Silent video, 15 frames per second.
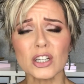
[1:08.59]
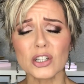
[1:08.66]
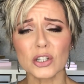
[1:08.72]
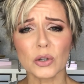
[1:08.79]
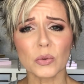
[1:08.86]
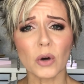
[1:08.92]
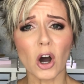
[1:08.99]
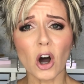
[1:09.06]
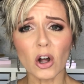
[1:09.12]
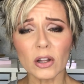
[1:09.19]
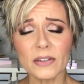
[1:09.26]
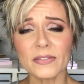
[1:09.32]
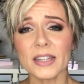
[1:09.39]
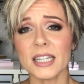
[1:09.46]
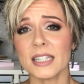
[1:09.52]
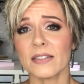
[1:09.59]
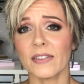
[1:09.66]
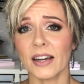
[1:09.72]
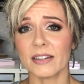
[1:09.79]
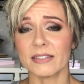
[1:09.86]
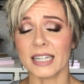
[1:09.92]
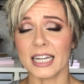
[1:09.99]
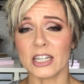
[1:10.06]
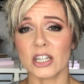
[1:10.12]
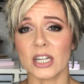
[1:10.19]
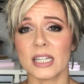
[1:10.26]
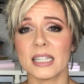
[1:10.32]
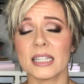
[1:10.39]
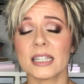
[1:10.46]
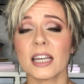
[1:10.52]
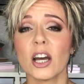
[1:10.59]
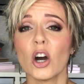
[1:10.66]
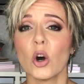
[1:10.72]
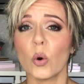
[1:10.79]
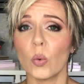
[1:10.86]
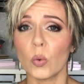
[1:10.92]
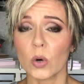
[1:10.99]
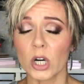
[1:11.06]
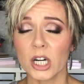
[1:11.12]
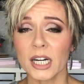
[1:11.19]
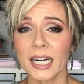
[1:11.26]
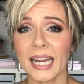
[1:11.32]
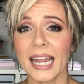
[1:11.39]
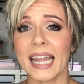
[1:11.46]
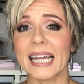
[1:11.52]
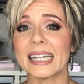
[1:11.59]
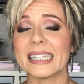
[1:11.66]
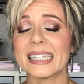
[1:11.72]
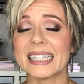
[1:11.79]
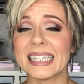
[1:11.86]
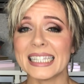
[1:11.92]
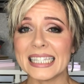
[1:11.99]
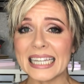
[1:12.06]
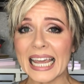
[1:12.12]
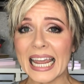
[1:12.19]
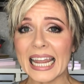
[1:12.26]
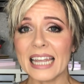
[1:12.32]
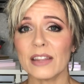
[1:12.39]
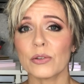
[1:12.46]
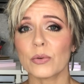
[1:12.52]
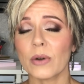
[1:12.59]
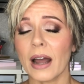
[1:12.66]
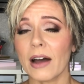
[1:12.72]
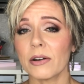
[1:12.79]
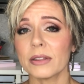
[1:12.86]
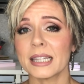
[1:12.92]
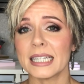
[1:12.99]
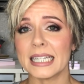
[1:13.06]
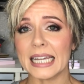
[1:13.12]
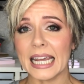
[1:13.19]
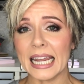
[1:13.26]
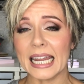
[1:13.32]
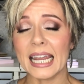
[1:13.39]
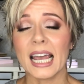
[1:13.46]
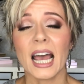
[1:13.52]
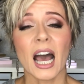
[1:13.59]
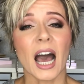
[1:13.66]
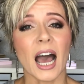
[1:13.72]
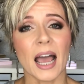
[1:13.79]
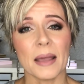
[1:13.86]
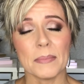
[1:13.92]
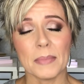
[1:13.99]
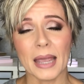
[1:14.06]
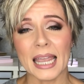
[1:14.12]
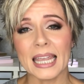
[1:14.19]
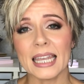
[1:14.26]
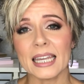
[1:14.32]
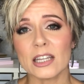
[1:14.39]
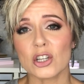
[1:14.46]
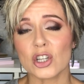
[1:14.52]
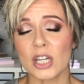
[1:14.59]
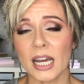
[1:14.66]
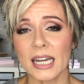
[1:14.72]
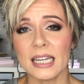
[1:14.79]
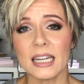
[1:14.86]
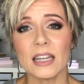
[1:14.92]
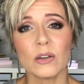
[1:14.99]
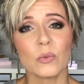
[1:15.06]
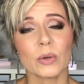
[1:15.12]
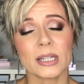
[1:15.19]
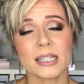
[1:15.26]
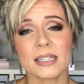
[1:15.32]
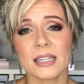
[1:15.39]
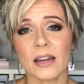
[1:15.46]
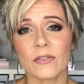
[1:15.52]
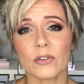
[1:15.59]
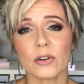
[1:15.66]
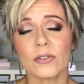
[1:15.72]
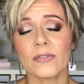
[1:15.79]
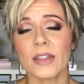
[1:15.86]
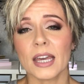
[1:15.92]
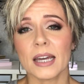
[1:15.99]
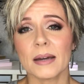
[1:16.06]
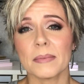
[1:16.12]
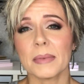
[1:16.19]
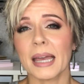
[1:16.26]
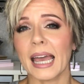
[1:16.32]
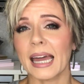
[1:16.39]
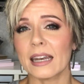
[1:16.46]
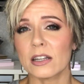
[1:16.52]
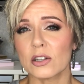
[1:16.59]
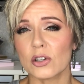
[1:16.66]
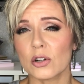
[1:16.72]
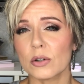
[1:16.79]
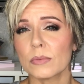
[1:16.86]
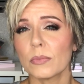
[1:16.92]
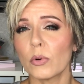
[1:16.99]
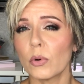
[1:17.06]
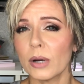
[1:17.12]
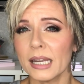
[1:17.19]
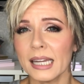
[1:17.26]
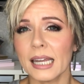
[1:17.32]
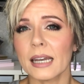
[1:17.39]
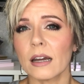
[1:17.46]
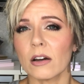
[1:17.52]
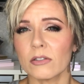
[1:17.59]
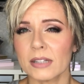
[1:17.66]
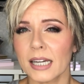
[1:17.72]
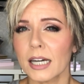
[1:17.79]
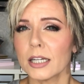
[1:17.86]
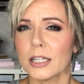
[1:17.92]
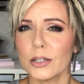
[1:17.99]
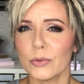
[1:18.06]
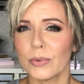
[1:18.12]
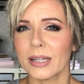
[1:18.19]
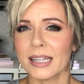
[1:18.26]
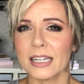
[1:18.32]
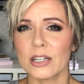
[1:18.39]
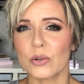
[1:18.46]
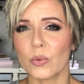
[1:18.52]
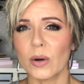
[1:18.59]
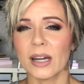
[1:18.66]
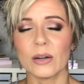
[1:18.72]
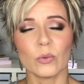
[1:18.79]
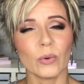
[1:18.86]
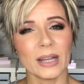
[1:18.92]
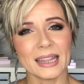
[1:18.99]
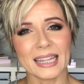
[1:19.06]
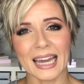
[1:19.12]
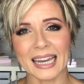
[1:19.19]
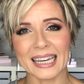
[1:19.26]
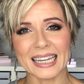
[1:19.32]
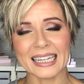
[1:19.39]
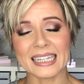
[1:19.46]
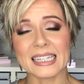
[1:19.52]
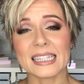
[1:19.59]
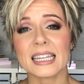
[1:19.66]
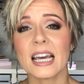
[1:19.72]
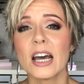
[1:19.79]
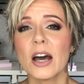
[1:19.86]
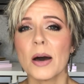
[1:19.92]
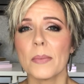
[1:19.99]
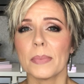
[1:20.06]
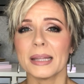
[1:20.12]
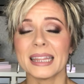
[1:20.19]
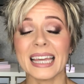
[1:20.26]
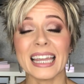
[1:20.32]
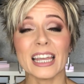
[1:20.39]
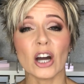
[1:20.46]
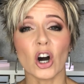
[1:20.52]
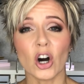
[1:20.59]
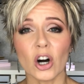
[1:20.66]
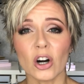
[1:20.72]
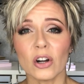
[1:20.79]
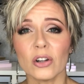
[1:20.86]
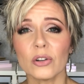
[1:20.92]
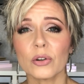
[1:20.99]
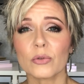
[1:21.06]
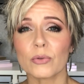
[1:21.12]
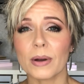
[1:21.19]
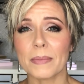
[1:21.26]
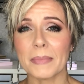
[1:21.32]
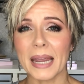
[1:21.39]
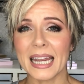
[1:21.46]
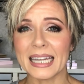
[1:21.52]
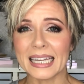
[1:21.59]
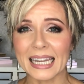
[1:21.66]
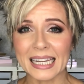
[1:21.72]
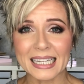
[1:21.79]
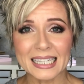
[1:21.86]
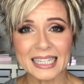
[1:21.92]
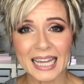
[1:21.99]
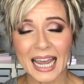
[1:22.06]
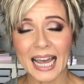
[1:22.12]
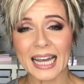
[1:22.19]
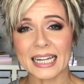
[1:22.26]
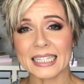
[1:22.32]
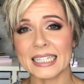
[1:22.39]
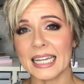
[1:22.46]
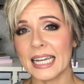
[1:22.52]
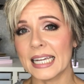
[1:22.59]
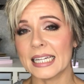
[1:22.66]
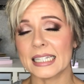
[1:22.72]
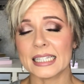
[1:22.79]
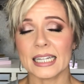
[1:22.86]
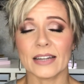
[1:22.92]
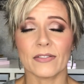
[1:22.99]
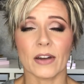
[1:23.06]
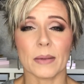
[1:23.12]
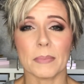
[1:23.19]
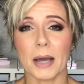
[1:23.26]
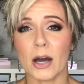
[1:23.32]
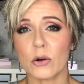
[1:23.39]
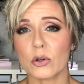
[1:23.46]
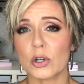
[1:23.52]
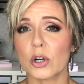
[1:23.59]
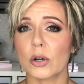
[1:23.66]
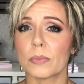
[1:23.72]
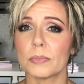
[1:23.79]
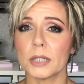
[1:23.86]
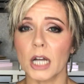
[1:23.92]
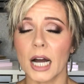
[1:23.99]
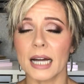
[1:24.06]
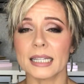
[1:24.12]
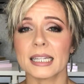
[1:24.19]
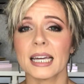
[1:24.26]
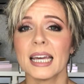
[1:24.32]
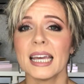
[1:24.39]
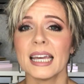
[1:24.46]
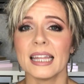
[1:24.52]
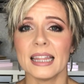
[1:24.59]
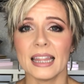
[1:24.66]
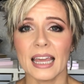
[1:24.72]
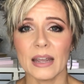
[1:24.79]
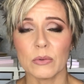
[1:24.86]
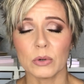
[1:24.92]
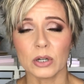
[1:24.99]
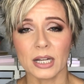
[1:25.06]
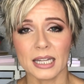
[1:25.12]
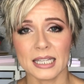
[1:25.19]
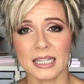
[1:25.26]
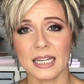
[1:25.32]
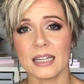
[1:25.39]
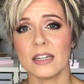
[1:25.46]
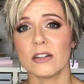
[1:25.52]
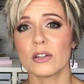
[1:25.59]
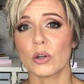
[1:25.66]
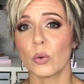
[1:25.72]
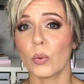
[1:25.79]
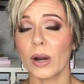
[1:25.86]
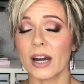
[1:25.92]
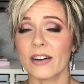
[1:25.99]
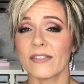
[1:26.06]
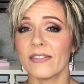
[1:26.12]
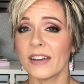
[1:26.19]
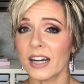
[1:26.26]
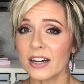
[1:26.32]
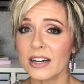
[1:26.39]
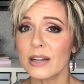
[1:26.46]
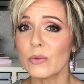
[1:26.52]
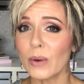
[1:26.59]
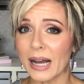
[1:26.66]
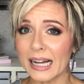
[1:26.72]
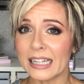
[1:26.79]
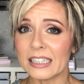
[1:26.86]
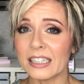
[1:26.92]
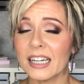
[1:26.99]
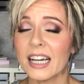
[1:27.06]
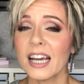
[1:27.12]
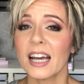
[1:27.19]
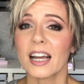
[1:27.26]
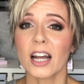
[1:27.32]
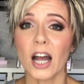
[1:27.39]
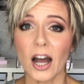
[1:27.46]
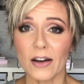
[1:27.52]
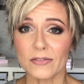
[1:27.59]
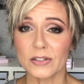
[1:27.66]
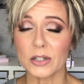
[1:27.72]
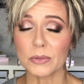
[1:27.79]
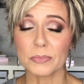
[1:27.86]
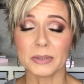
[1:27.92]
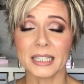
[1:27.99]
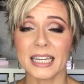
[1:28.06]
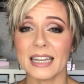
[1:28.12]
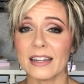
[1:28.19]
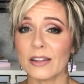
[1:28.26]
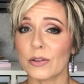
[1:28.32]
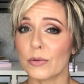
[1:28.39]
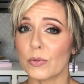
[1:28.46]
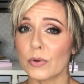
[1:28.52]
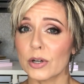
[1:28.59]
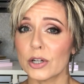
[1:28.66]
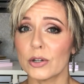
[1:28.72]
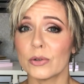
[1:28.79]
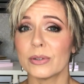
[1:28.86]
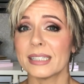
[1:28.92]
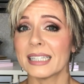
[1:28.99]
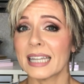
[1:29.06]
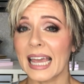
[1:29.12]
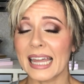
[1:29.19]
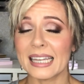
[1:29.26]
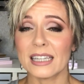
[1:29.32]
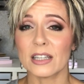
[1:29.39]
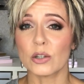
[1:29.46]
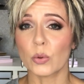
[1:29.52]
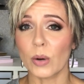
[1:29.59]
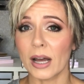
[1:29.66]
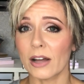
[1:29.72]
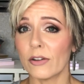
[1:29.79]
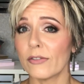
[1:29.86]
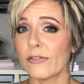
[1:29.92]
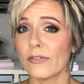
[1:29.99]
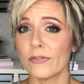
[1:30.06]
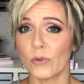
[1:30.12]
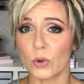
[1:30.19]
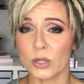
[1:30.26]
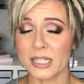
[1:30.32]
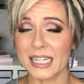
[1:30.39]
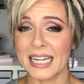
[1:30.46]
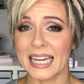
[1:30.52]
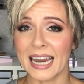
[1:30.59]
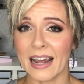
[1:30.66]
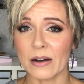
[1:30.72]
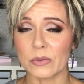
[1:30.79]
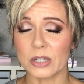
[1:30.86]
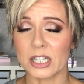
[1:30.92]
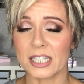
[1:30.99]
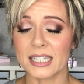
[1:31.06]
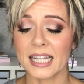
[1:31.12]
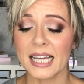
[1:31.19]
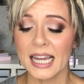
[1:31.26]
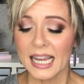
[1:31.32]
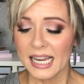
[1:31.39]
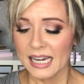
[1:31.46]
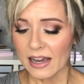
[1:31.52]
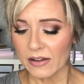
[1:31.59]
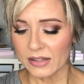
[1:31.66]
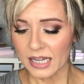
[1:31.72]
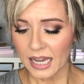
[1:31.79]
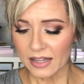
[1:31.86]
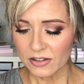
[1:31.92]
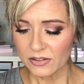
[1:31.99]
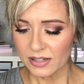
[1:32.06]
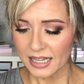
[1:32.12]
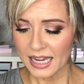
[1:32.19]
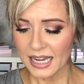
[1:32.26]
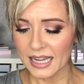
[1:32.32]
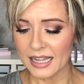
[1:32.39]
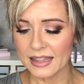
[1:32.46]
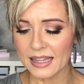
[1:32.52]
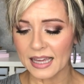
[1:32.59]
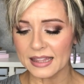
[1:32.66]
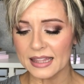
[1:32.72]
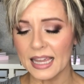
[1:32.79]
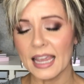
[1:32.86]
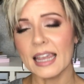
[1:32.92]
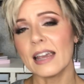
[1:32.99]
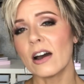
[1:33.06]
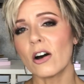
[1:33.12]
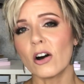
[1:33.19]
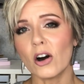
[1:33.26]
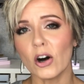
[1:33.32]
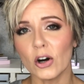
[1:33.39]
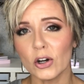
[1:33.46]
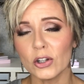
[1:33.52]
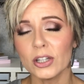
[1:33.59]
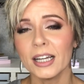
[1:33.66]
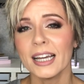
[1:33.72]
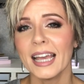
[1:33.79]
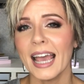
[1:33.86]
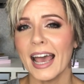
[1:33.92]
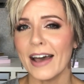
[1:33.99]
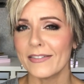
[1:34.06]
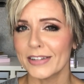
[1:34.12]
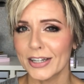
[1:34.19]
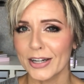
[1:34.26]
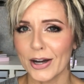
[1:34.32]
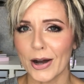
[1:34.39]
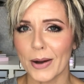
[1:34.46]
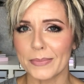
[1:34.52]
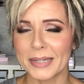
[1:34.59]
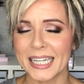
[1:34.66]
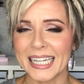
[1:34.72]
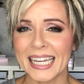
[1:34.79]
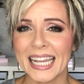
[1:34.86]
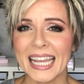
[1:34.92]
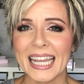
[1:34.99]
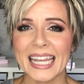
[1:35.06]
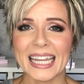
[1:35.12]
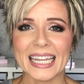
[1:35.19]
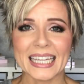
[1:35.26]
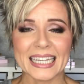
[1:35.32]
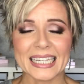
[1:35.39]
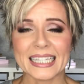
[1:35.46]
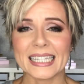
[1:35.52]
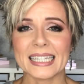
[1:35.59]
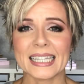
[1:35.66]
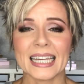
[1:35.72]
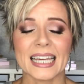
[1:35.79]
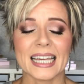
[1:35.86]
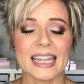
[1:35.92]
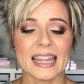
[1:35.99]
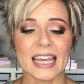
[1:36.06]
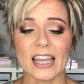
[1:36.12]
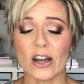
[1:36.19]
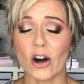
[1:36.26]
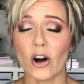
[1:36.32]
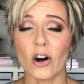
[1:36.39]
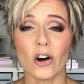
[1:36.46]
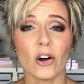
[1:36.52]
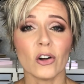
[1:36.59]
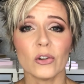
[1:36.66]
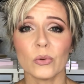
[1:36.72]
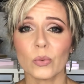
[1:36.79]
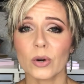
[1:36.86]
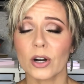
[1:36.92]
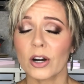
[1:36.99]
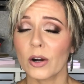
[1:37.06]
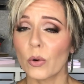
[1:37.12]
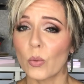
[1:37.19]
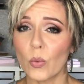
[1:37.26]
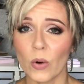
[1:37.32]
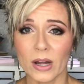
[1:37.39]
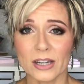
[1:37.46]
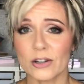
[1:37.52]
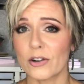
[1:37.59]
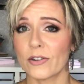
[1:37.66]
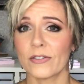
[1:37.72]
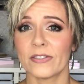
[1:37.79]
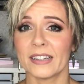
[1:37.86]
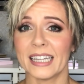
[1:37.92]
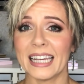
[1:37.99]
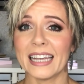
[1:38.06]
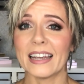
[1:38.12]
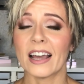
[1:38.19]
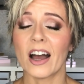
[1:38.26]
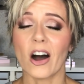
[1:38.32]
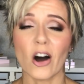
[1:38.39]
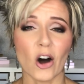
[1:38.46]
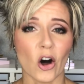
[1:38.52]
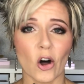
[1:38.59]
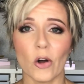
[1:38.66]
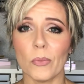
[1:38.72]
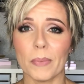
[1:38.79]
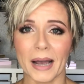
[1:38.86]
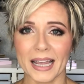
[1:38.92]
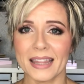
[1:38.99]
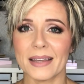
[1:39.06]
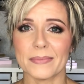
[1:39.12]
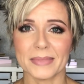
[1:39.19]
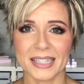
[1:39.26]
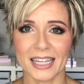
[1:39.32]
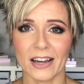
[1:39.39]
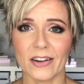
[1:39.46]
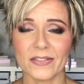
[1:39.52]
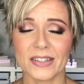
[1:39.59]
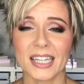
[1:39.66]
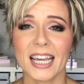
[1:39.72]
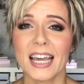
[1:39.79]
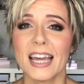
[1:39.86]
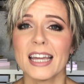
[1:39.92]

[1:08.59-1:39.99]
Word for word: So all of these foundations work and stay throughout the day. I may get shiny with several of them at a certain point and I'll tell you with each one when that is, but they all remain intact and if I powder or blot, they will continue to wear very well, comfortably through 10, 12, 14 hours. Now the other thing that they all have in common is they all work wonderfully all by themselves.